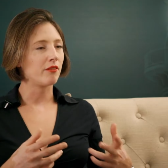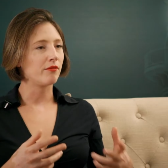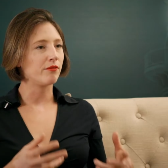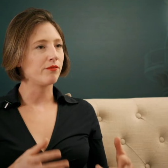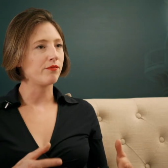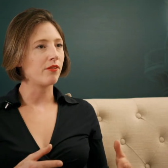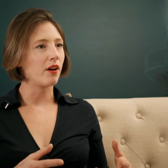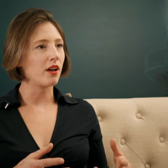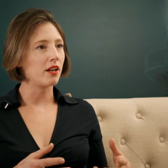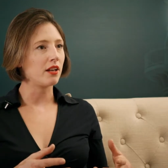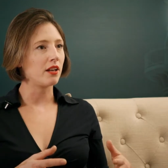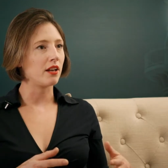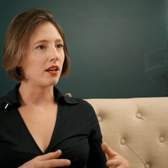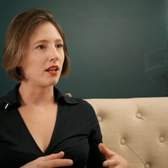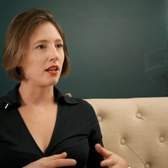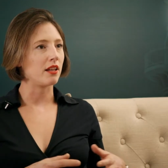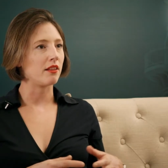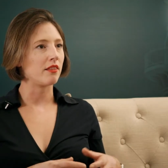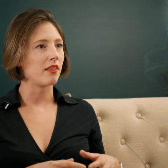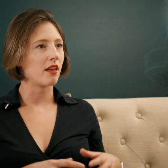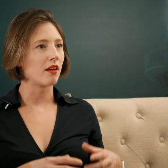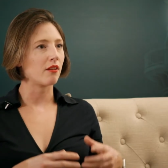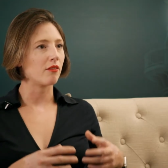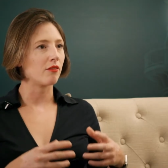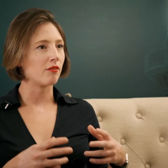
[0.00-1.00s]
And
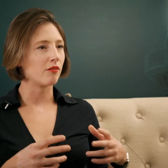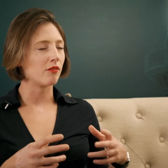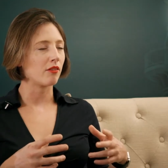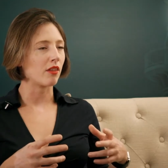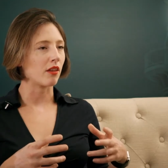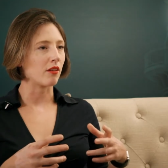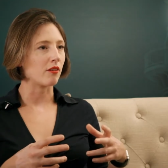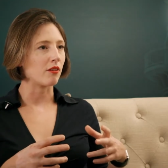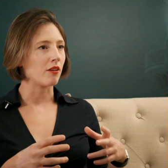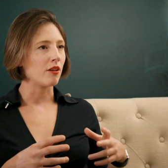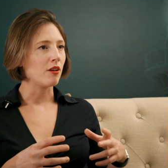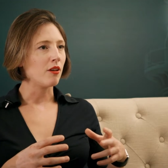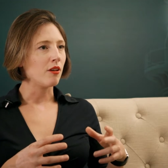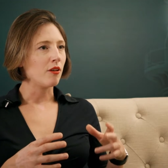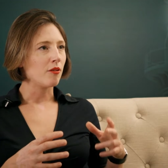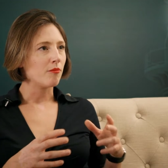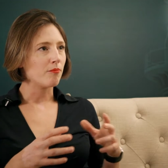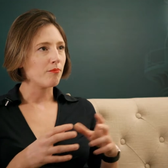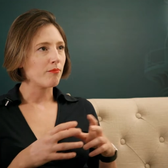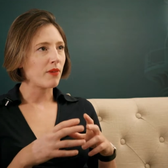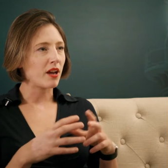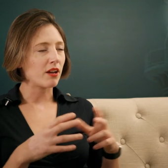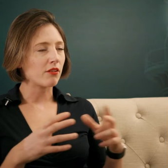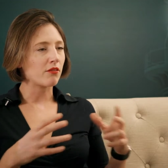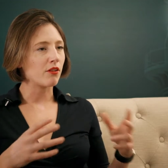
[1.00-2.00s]
finally, that
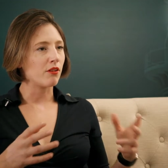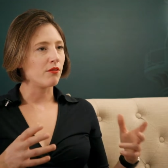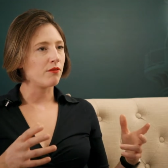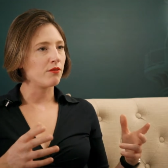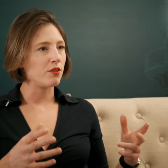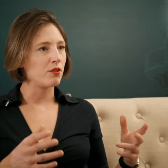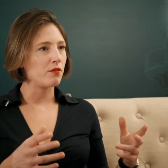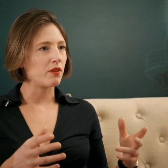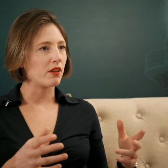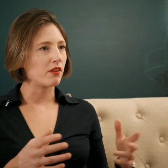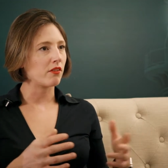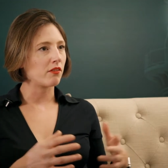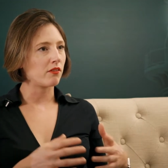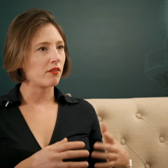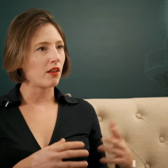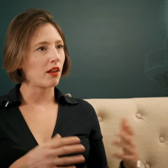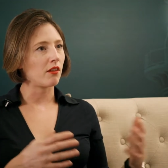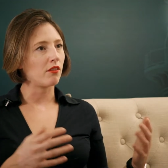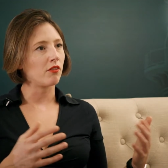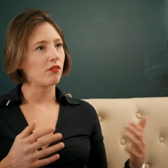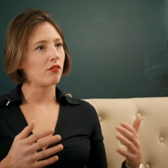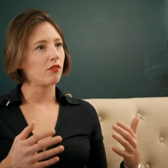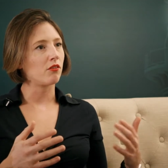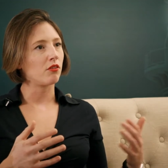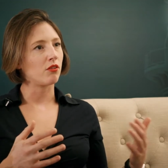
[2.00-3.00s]
macro view
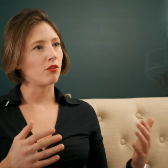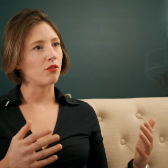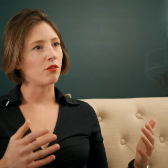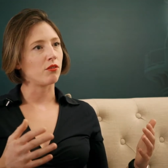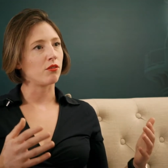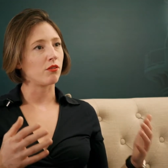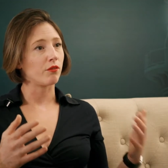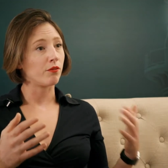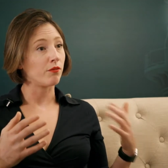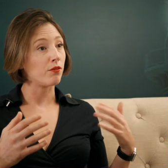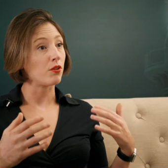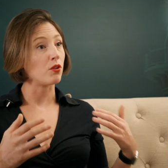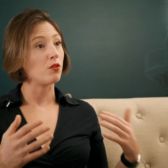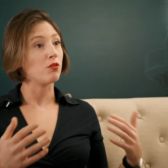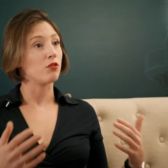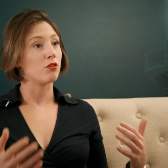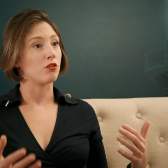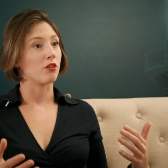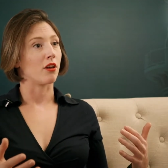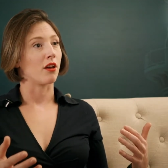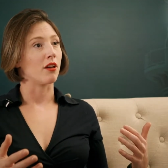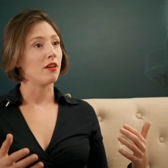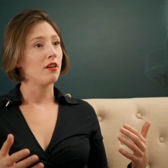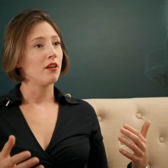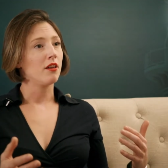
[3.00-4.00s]
extends to the
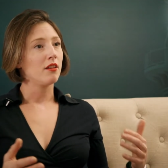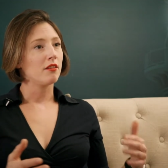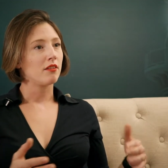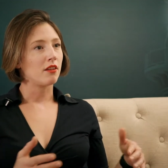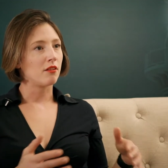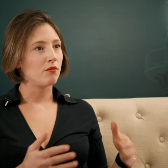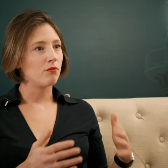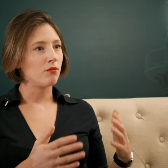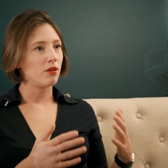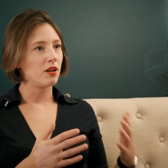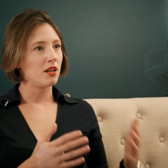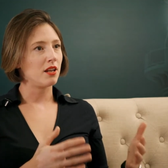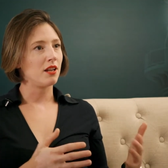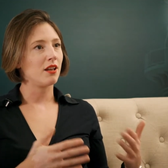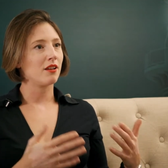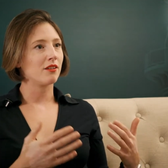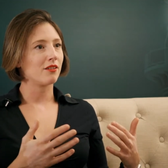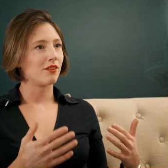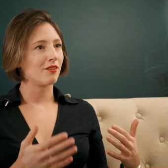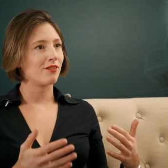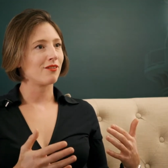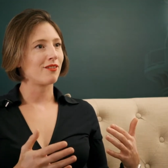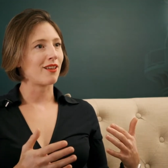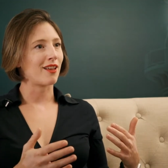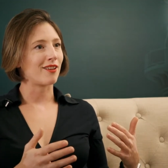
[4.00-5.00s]
future. They really
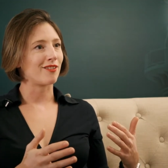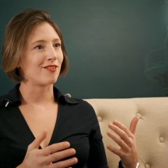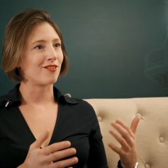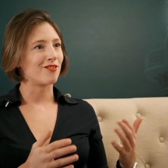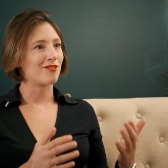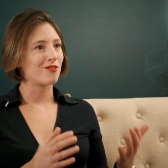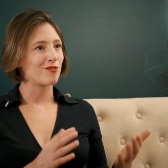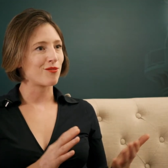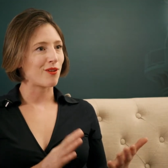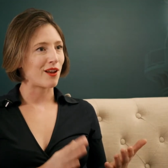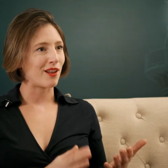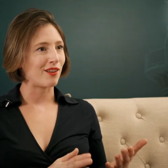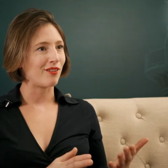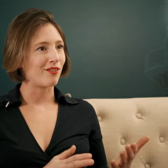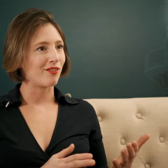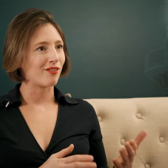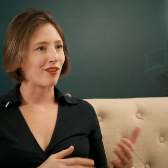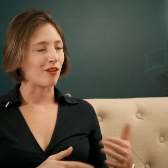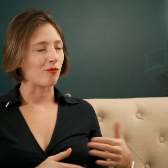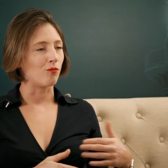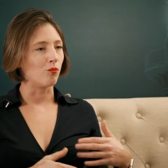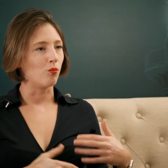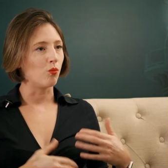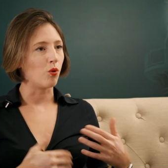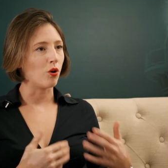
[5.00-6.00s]
understand
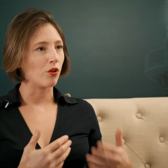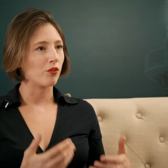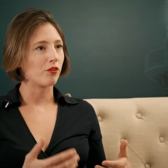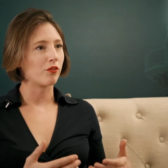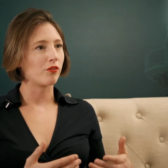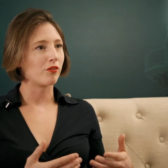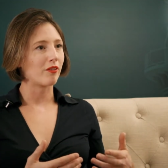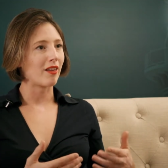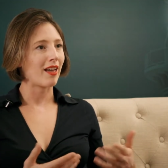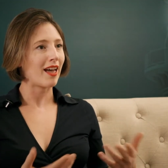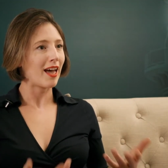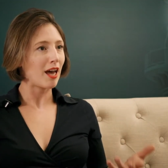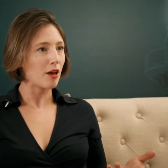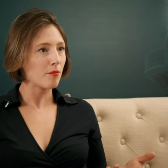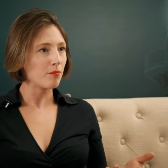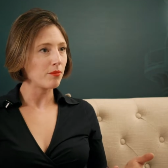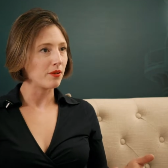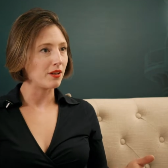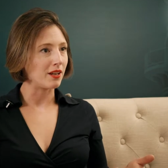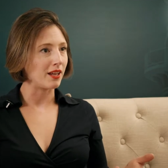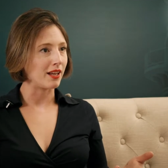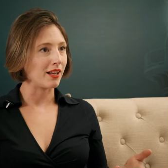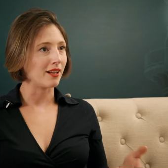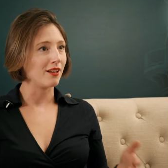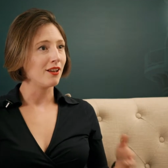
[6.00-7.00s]
trends and what's
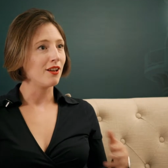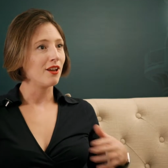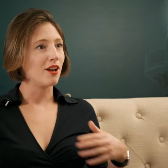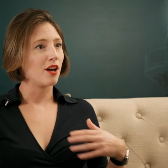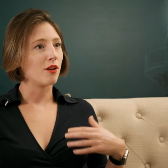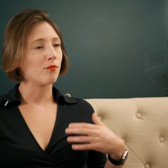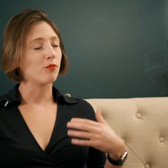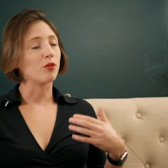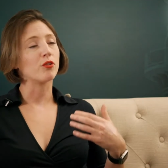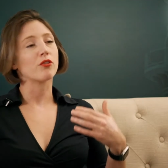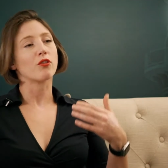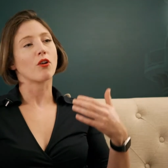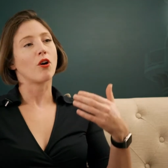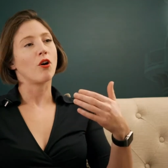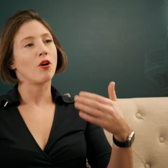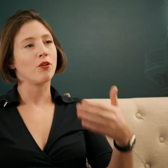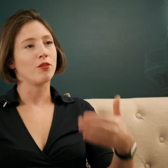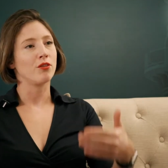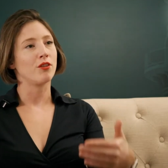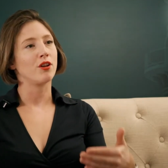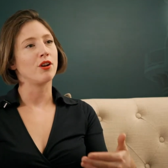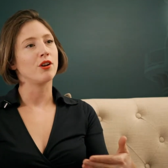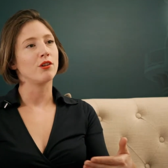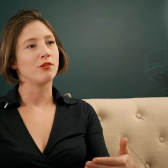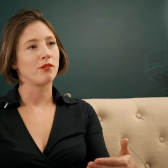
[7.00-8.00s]
happening and what's
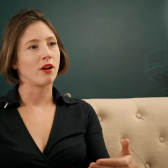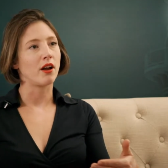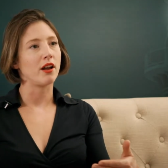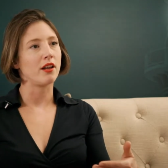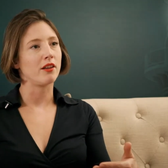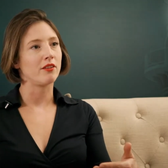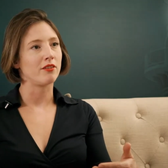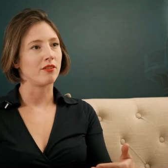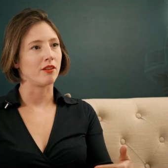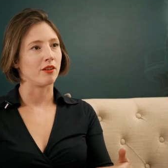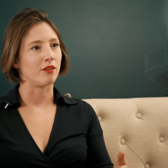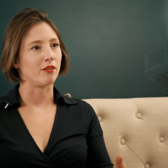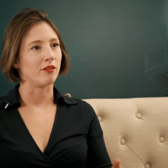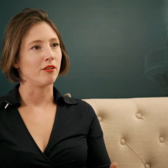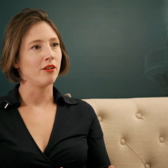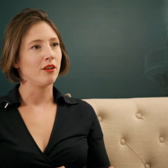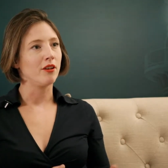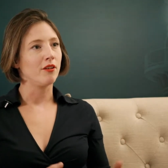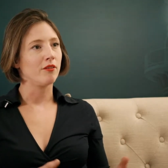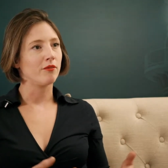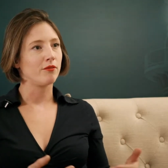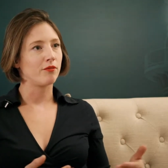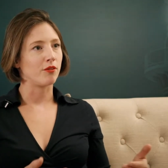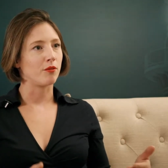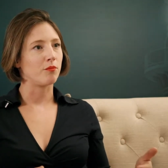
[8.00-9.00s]
on the horizon
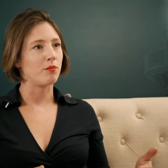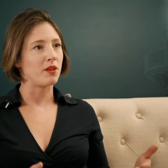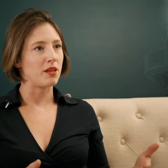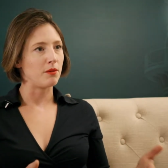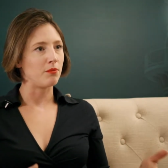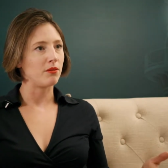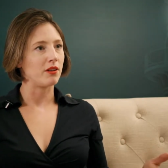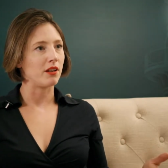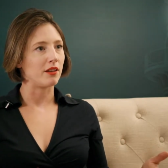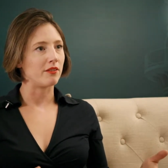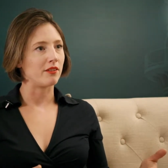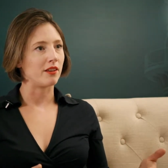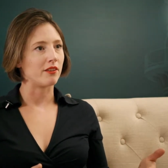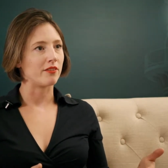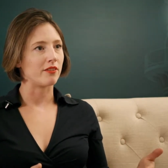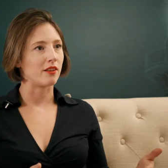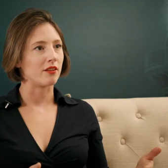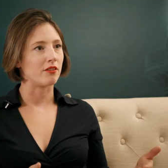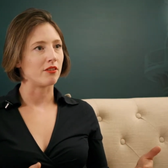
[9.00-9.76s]
for people in this